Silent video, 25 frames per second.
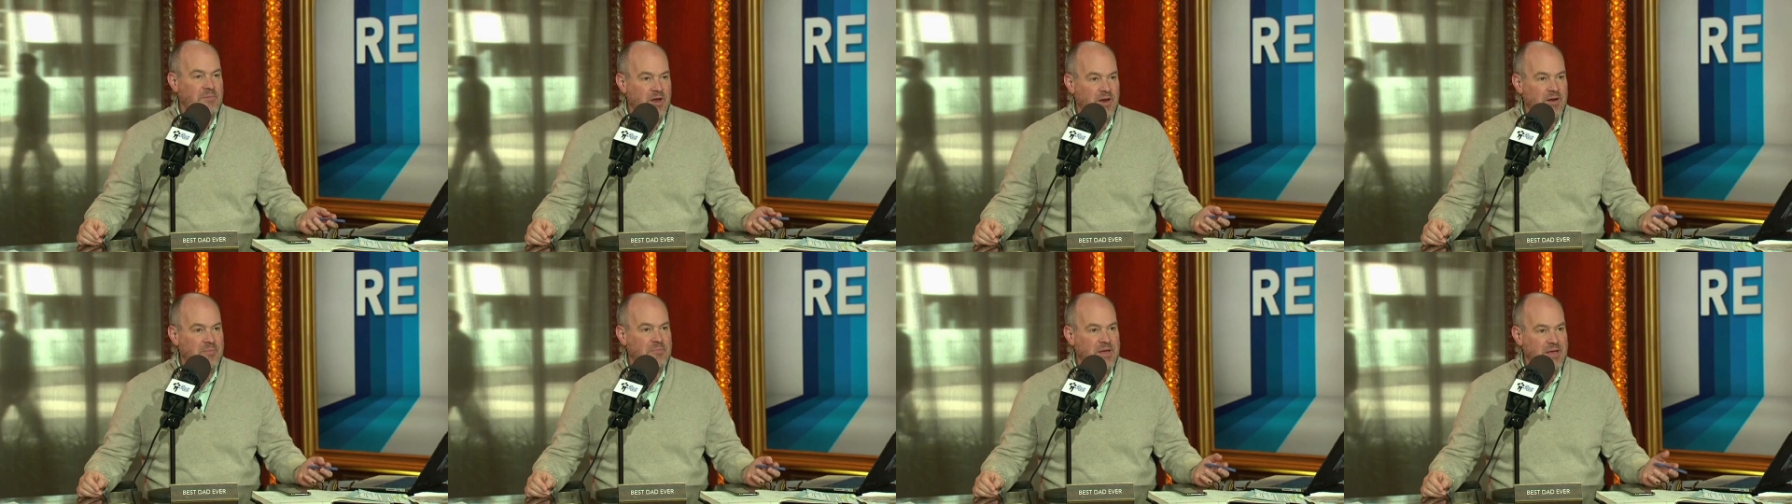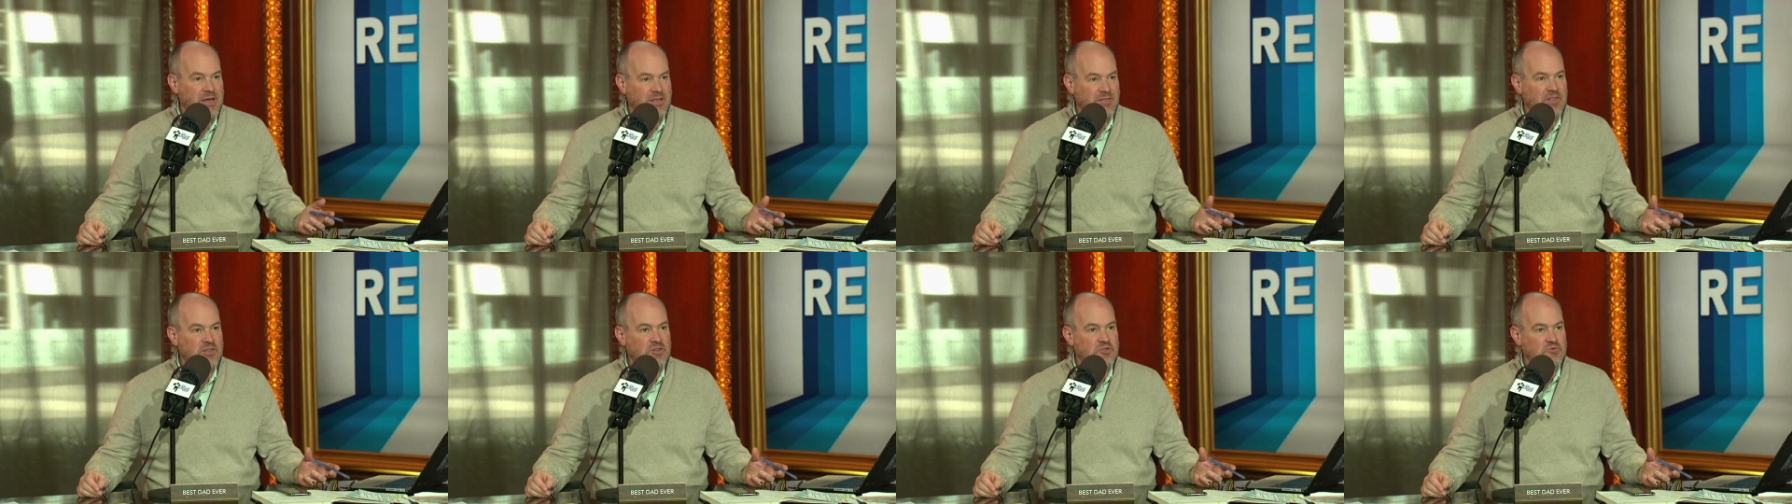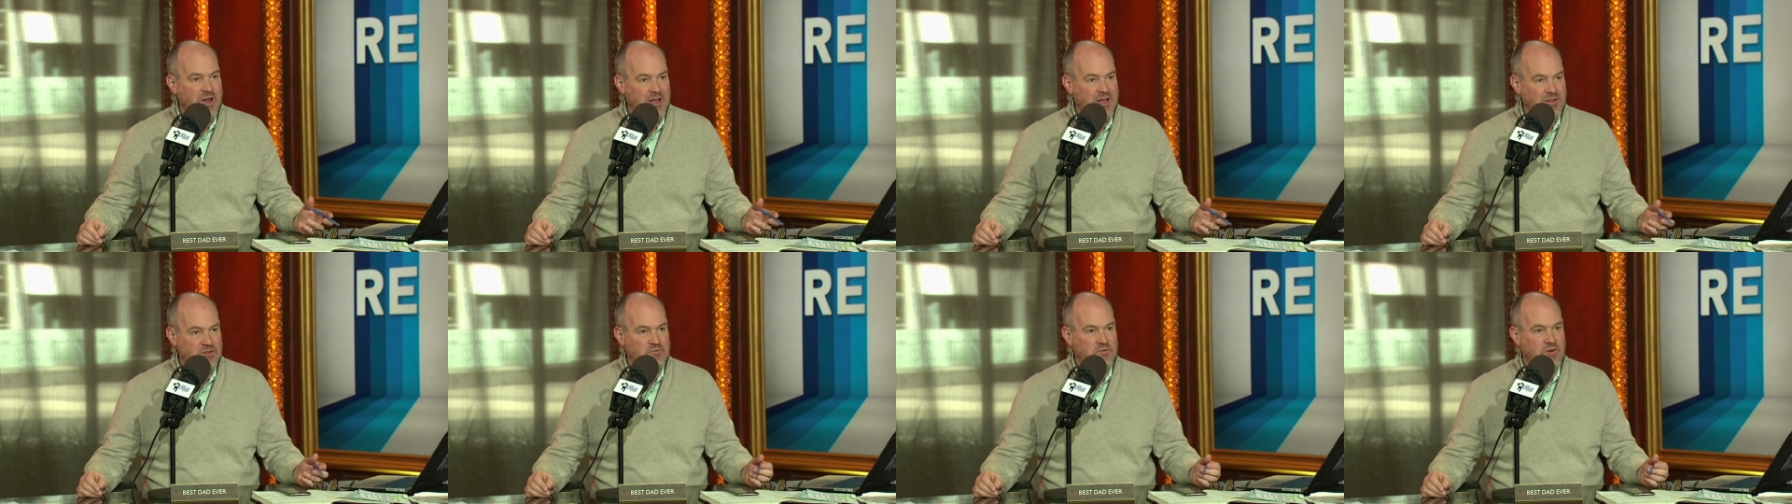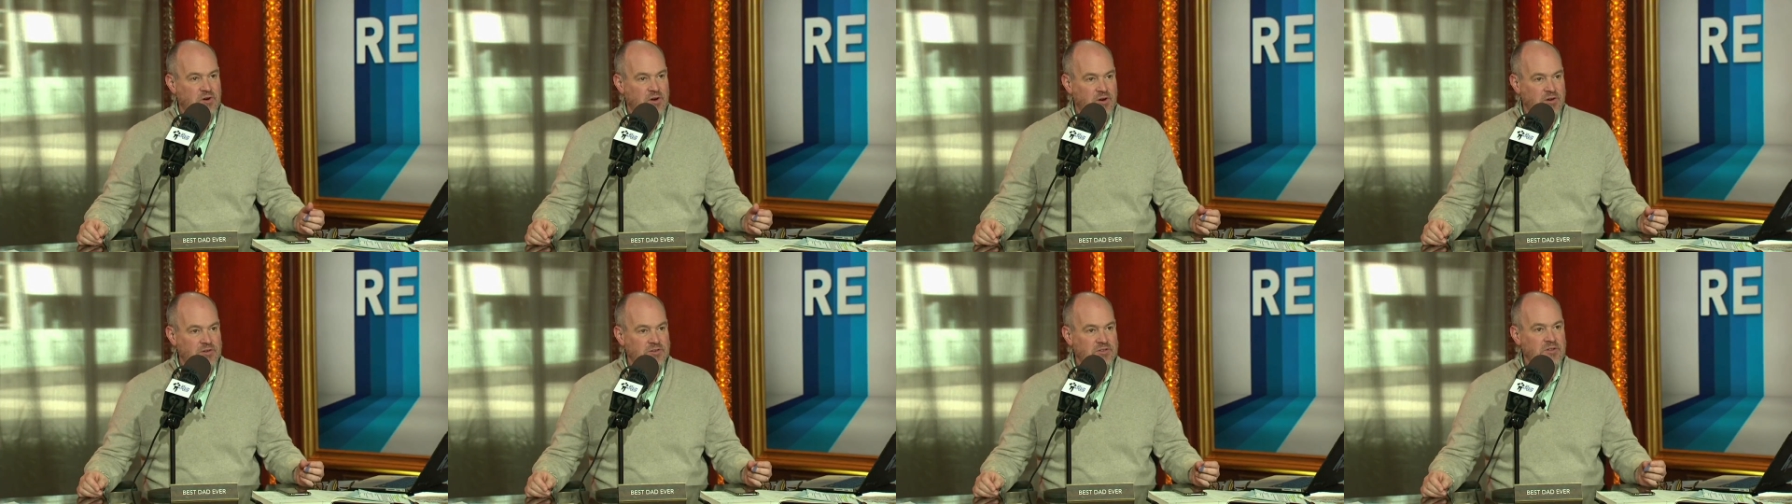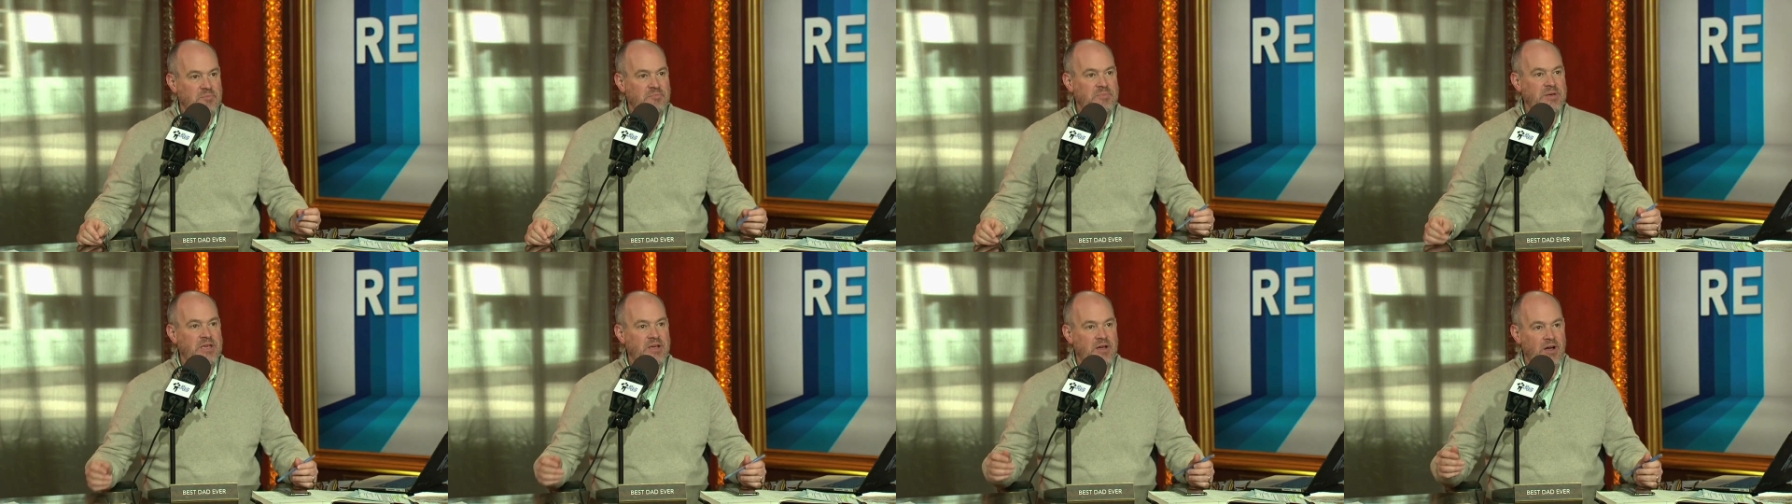going to be at the dress rehearsal
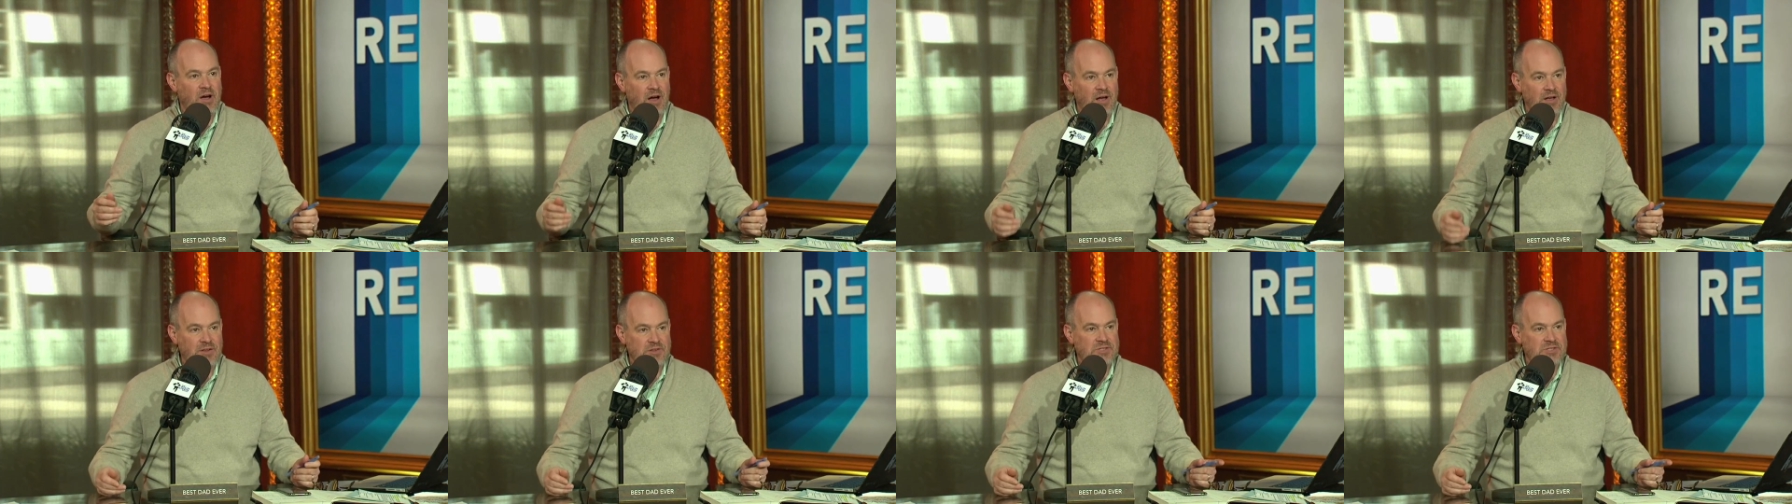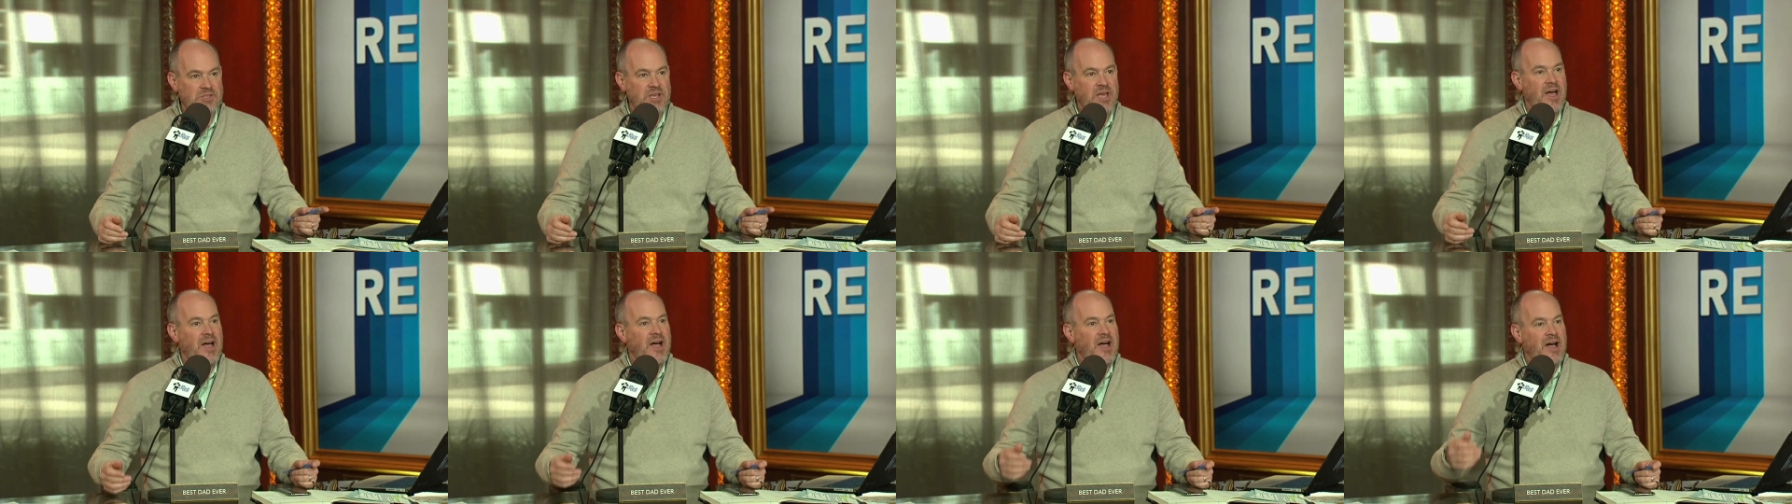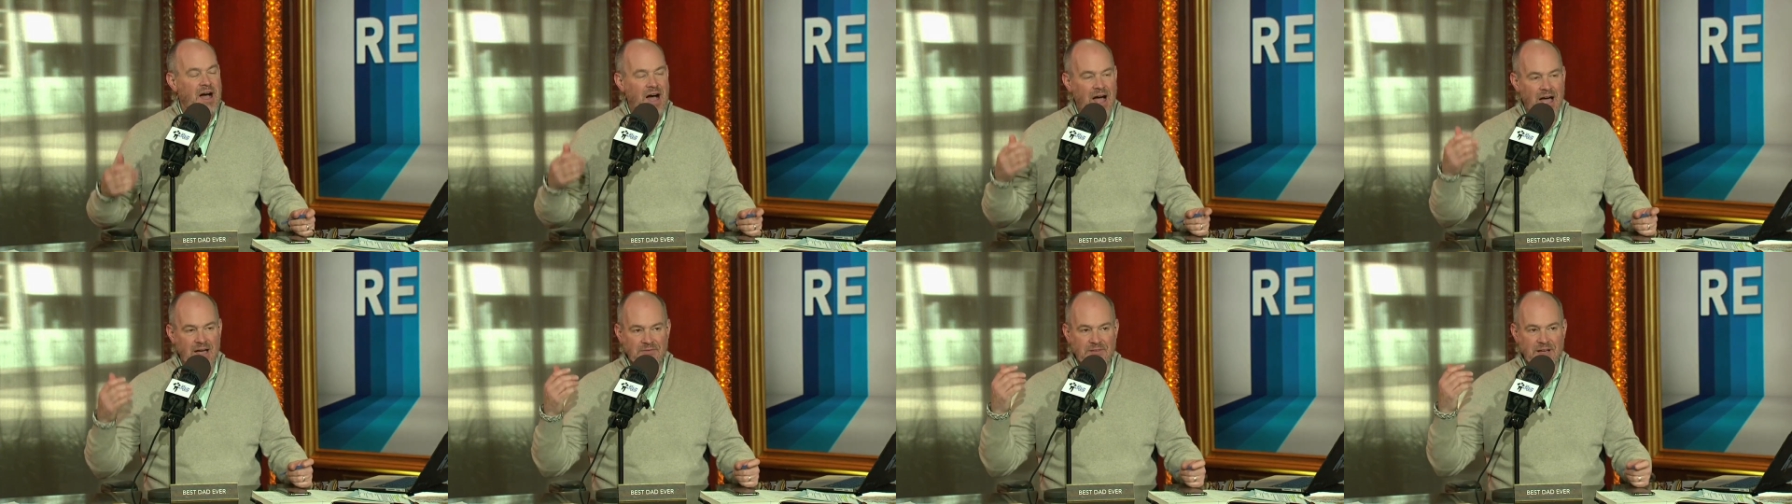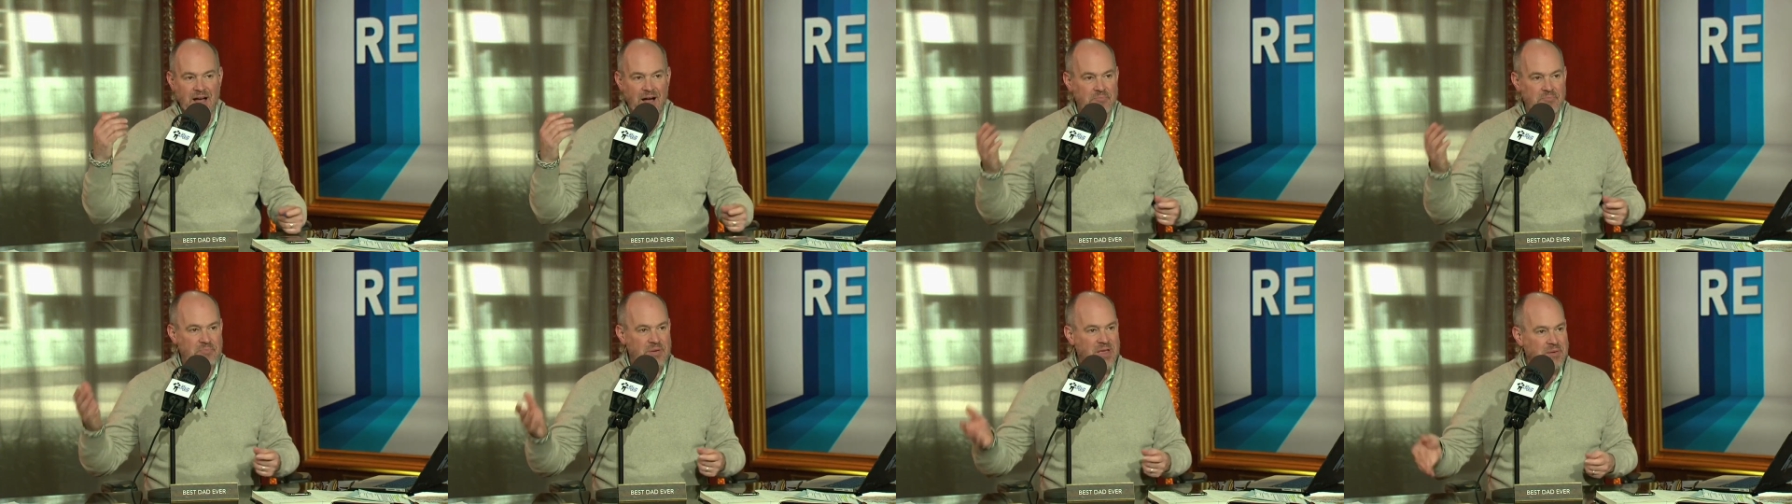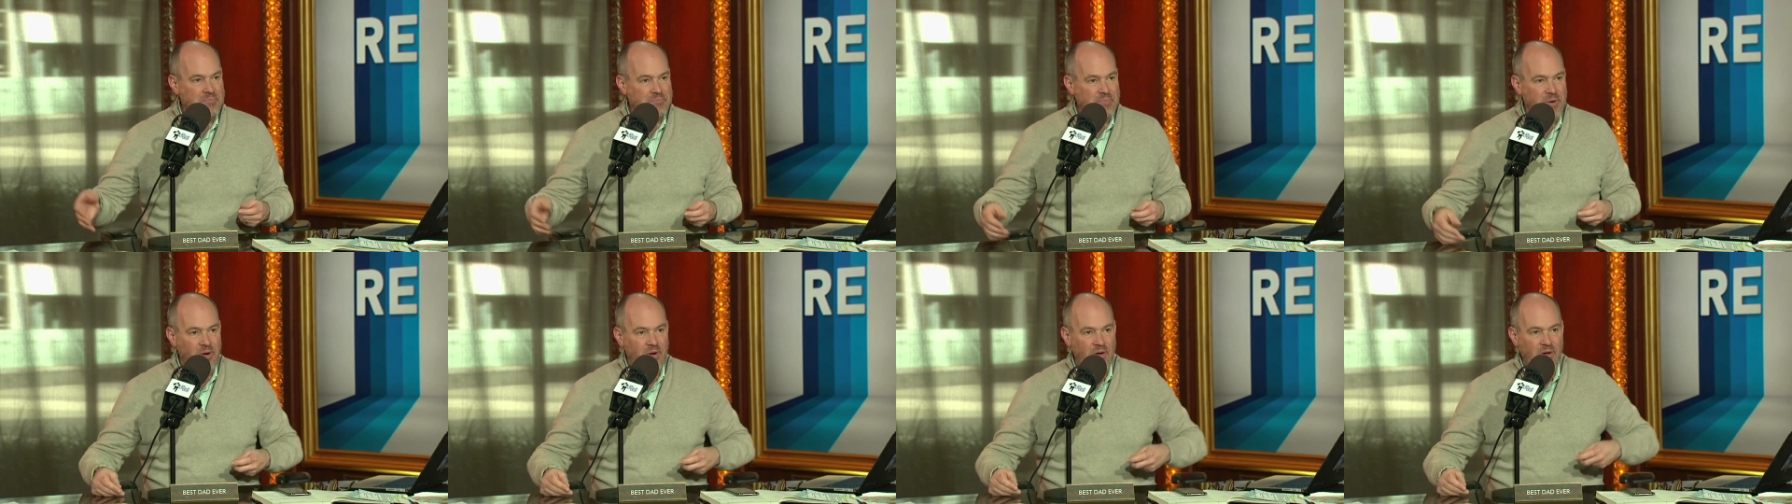because I've got
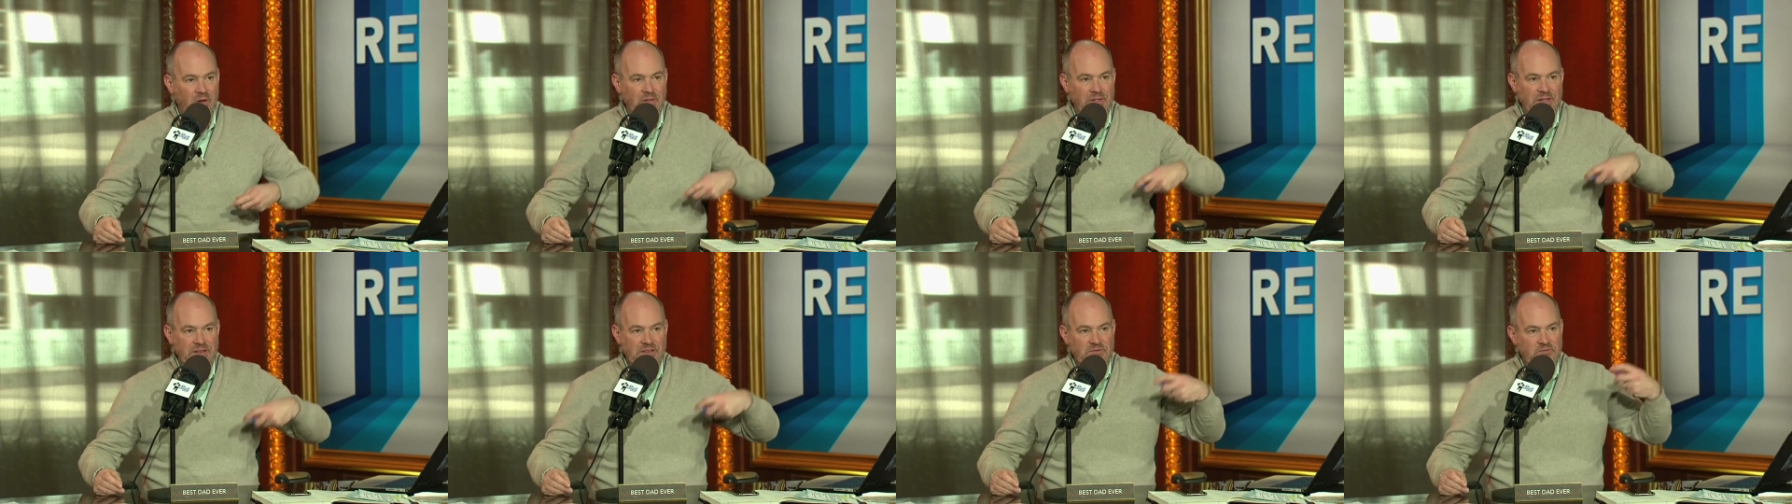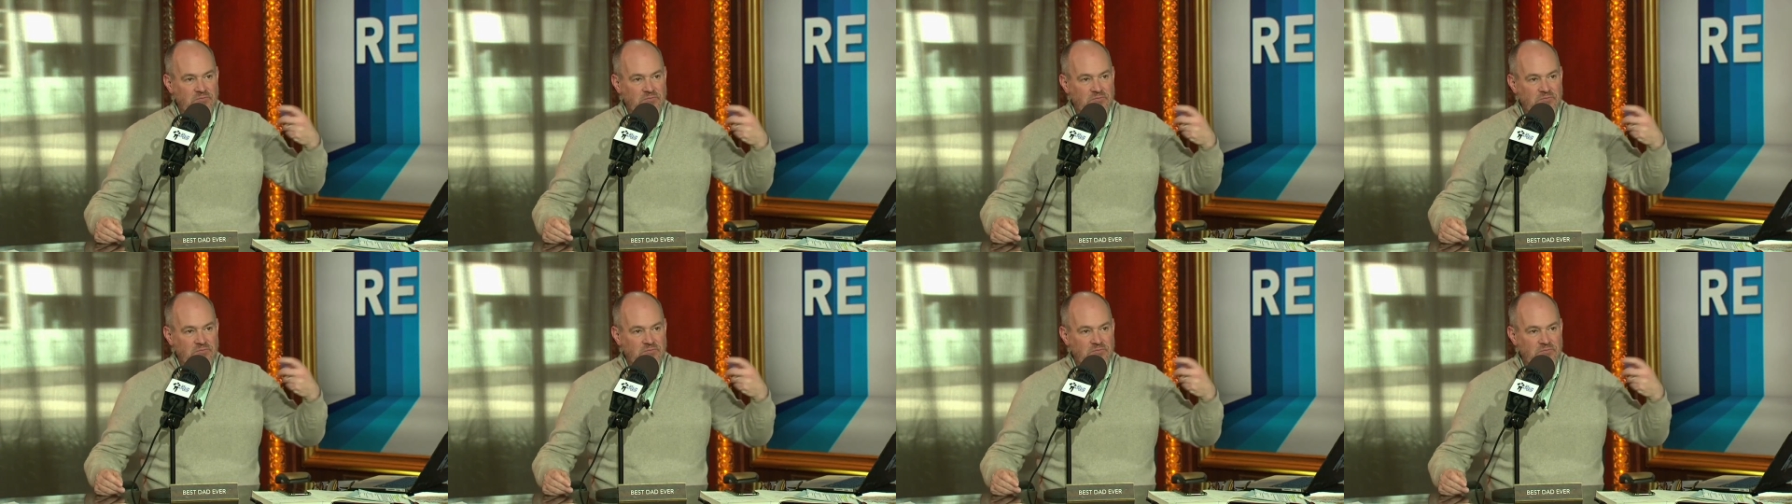people. It's